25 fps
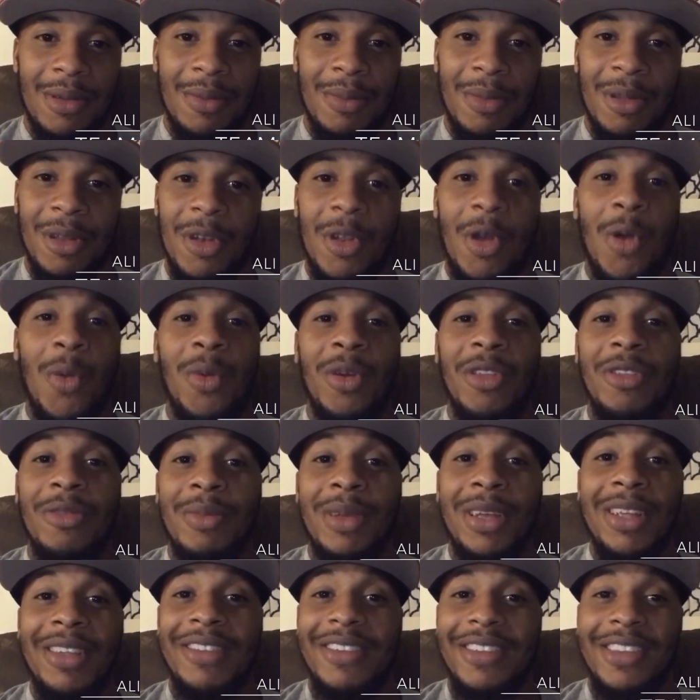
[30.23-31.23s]
But no one's
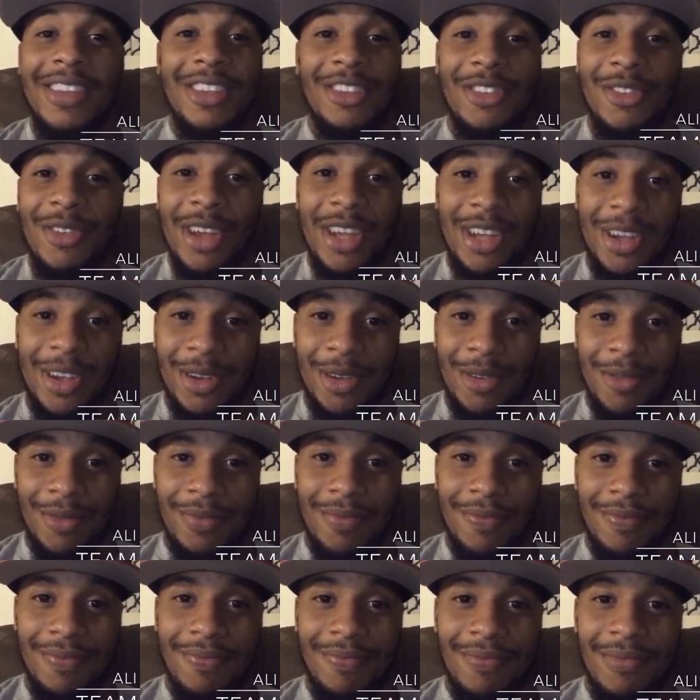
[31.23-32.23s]
mentioning Draco.
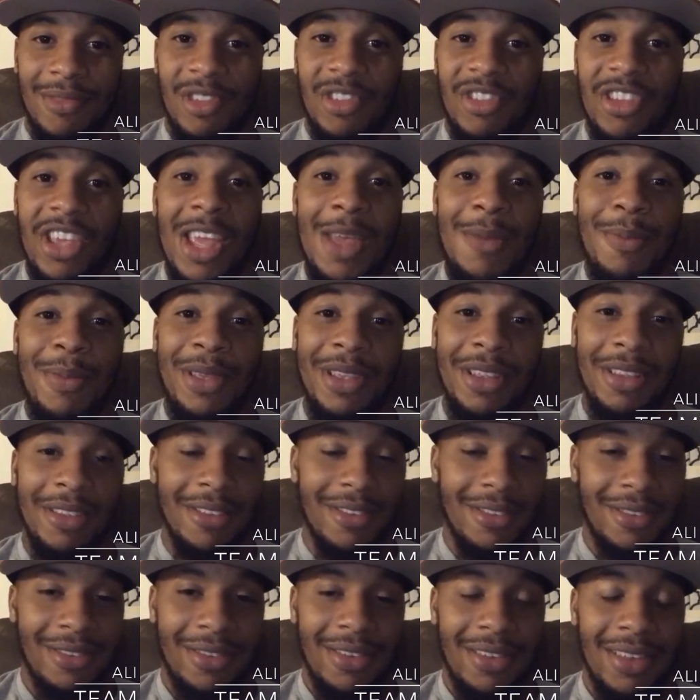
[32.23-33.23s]

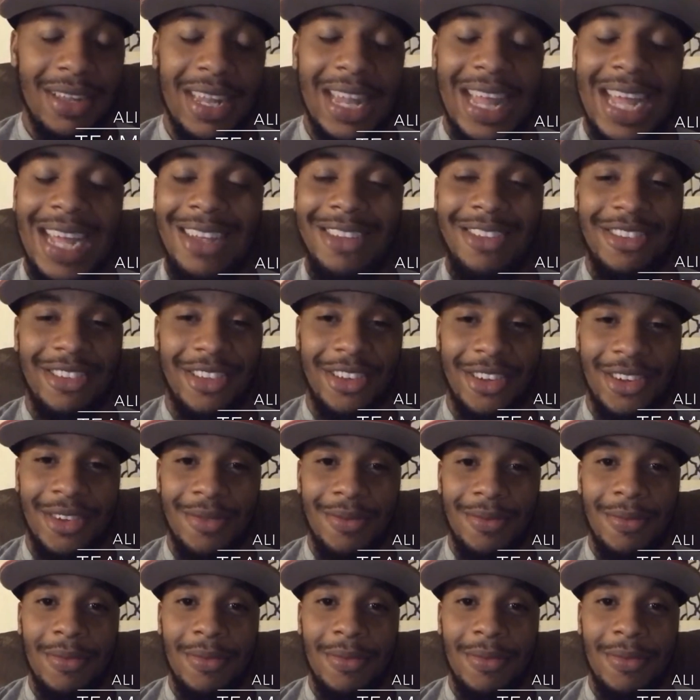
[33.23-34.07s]
Champions last year.